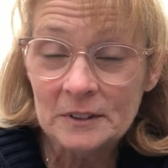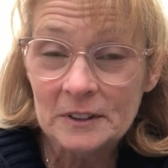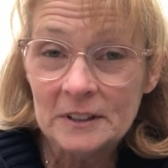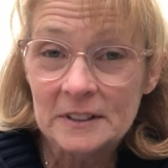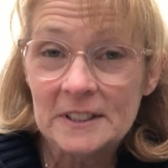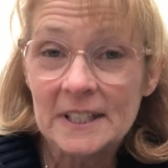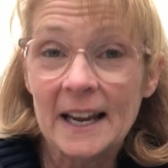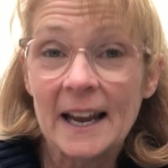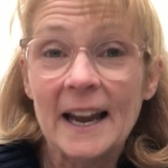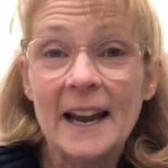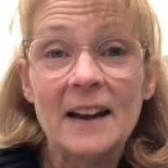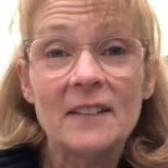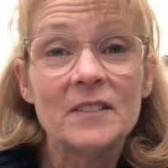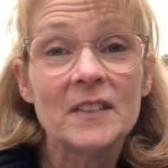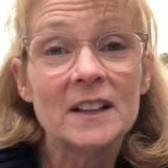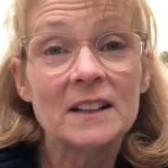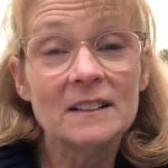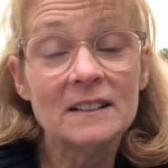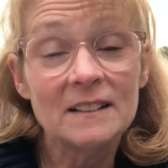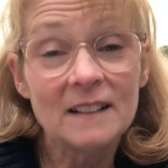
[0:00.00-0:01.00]
to have
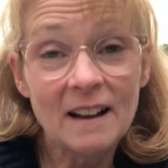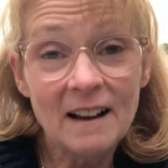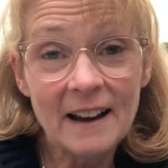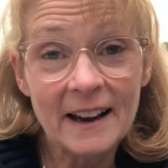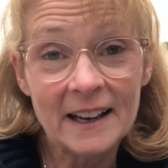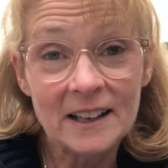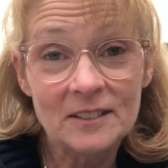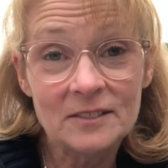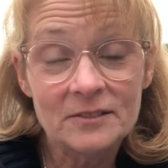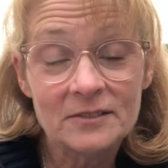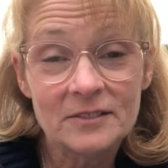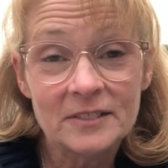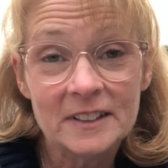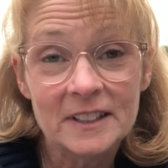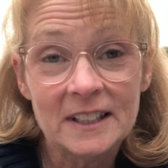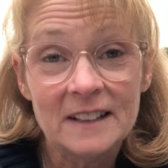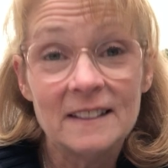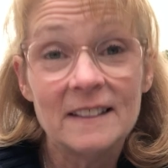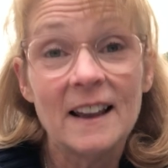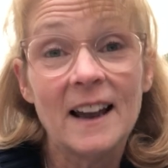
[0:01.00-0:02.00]
the life
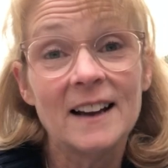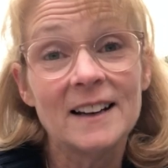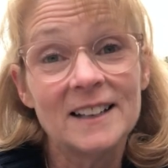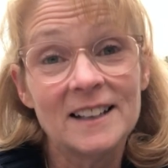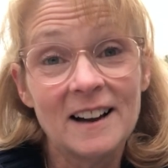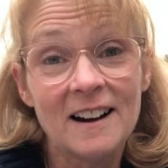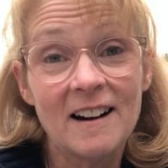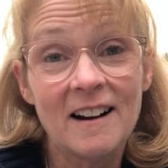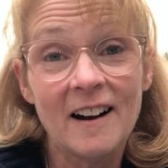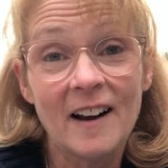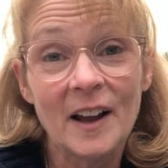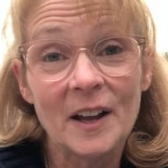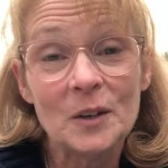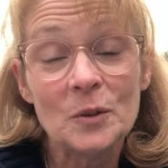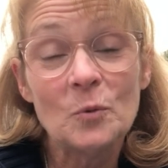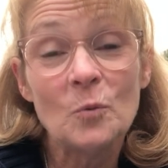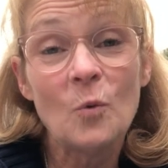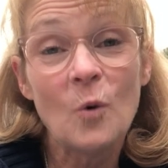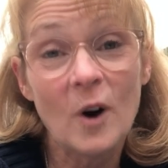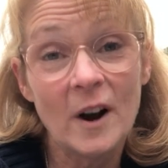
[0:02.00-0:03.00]
that God
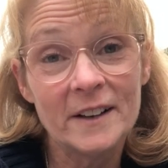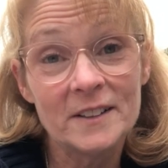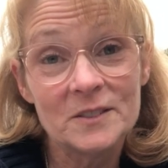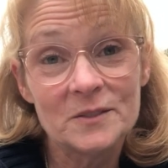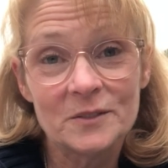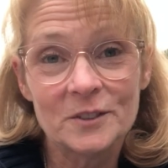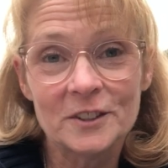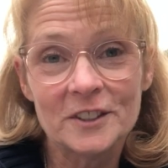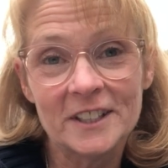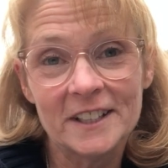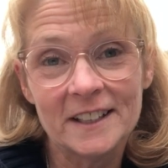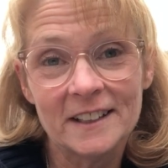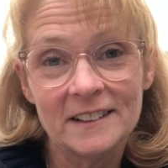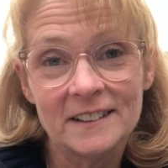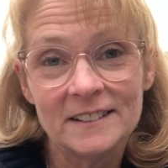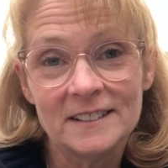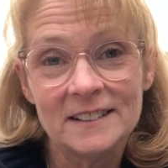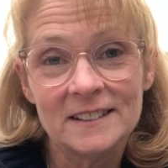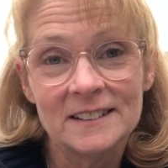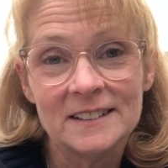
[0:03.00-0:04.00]
wants for
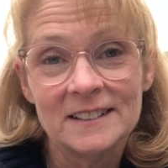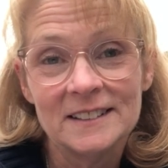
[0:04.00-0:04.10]
us.